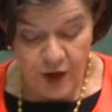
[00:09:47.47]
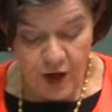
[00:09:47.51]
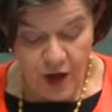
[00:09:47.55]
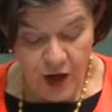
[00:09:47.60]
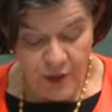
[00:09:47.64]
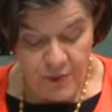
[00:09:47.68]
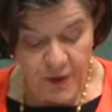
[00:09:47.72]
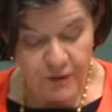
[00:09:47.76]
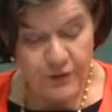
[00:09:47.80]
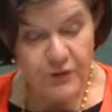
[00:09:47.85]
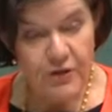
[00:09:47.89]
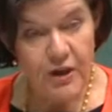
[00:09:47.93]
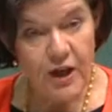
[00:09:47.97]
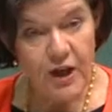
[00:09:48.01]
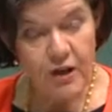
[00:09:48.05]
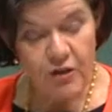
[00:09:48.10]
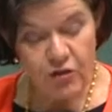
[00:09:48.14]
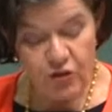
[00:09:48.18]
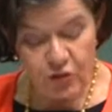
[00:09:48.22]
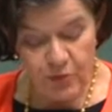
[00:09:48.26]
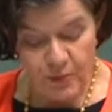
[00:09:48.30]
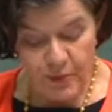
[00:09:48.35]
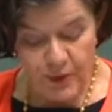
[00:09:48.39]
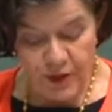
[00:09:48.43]
I'm off to
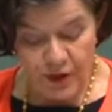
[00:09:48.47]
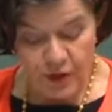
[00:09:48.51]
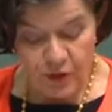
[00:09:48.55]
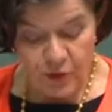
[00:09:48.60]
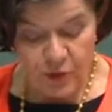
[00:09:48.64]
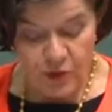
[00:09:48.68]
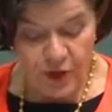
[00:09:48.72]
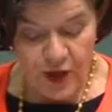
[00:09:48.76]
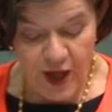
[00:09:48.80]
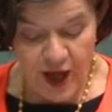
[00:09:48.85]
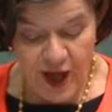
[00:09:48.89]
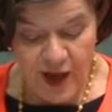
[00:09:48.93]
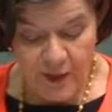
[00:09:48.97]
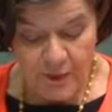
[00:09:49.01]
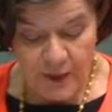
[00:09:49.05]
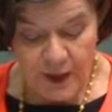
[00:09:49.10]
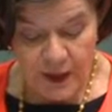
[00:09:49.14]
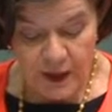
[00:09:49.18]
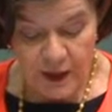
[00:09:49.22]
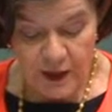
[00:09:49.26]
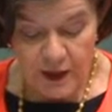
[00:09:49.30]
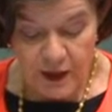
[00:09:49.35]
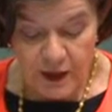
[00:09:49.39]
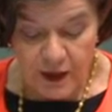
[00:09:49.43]
Alice Springs with the
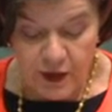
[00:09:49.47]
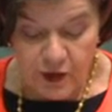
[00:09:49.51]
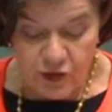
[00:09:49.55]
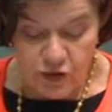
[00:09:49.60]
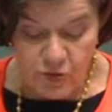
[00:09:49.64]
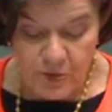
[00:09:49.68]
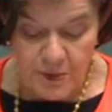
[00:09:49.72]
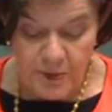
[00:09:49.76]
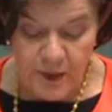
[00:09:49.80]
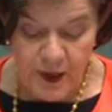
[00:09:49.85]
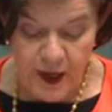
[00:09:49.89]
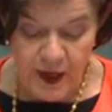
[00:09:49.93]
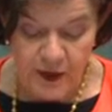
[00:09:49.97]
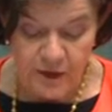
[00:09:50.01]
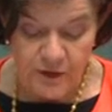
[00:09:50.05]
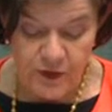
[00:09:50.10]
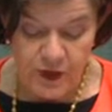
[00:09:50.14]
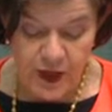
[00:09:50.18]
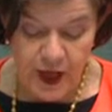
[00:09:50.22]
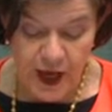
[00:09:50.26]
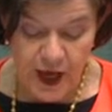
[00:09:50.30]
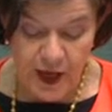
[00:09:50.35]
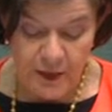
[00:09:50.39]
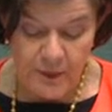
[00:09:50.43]
Army to be part of
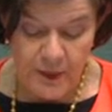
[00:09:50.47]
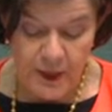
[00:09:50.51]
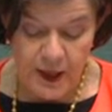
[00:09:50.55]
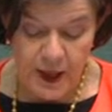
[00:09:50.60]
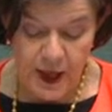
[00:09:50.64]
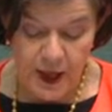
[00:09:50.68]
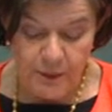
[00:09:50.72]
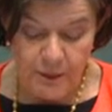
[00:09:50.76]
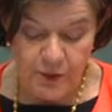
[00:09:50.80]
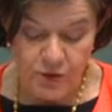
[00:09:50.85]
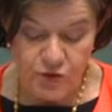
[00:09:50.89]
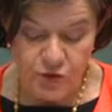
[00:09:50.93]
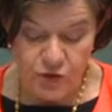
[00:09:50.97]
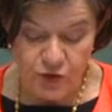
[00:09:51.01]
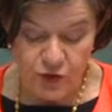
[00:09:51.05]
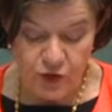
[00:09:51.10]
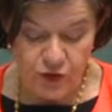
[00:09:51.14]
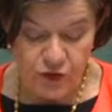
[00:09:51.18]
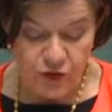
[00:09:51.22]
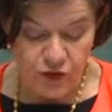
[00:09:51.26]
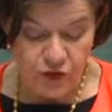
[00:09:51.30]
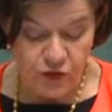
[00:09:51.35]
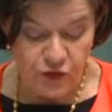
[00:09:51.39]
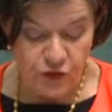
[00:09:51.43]
the Army Aboriginal
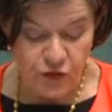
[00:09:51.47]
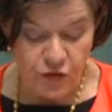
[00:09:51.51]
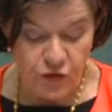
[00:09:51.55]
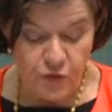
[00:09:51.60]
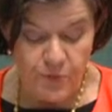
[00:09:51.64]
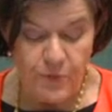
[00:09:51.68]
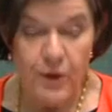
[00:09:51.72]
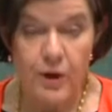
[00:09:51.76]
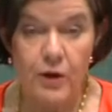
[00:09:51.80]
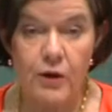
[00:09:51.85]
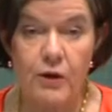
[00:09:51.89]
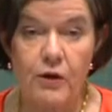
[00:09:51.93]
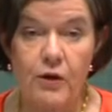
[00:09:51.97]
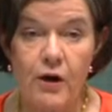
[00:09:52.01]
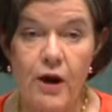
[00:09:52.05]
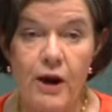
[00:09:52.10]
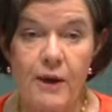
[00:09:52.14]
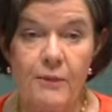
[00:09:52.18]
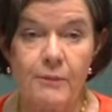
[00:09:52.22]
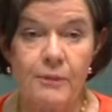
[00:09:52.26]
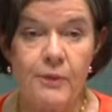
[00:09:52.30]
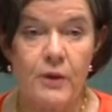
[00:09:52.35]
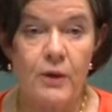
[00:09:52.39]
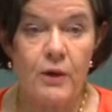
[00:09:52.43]
Assistance
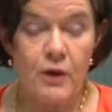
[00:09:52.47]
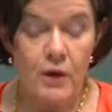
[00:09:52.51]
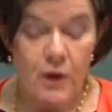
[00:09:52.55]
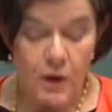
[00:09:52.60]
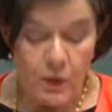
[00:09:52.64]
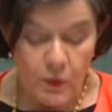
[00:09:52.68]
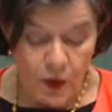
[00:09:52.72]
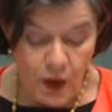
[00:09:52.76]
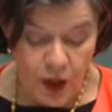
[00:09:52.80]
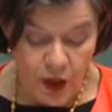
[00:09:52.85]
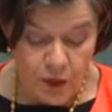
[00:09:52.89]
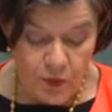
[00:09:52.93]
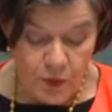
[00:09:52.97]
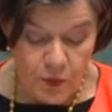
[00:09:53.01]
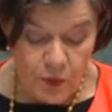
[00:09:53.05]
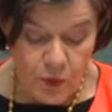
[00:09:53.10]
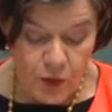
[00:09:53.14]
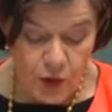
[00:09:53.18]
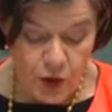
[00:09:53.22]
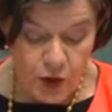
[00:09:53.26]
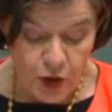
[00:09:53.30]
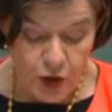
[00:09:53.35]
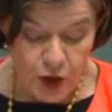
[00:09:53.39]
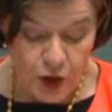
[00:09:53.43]
Program, where I will
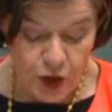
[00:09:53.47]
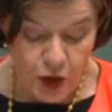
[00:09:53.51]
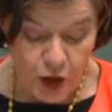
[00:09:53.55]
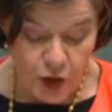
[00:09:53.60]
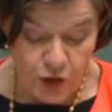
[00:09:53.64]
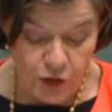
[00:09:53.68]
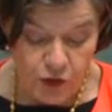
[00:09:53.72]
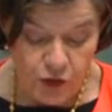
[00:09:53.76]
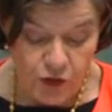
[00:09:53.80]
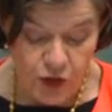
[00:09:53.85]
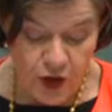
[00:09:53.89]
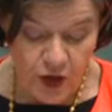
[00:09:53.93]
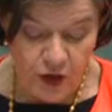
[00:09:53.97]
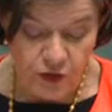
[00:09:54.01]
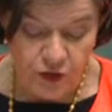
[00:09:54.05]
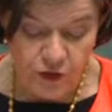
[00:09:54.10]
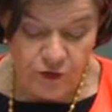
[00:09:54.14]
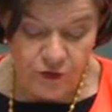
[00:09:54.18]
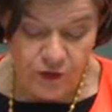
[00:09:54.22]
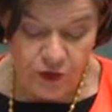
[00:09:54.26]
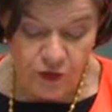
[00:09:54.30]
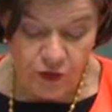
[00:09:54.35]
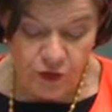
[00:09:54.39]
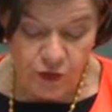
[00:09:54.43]
work alongside
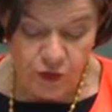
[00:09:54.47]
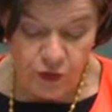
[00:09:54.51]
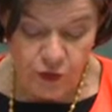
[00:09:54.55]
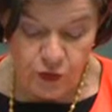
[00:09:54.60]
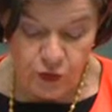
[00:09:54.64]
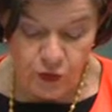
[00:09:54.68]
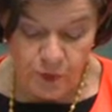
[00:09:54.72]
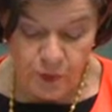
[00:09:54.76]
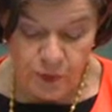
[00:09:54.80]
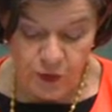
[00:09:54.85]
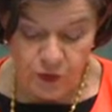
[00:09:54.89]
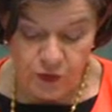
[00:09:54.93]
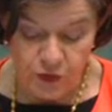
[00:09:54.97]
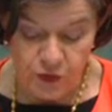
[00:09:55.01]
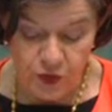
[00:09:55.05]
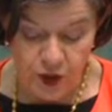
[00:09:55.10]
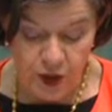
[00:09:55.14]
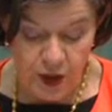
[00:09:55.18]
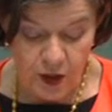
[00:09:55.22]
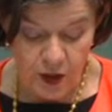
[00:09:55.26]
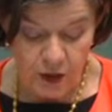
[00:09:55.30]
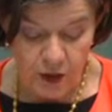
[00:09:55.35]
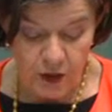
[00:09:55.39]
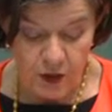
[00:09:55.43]
Defence Force
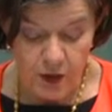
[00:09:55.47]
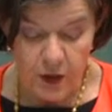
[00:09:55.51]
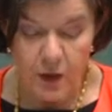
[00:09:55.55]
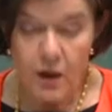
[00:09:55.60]
personnel.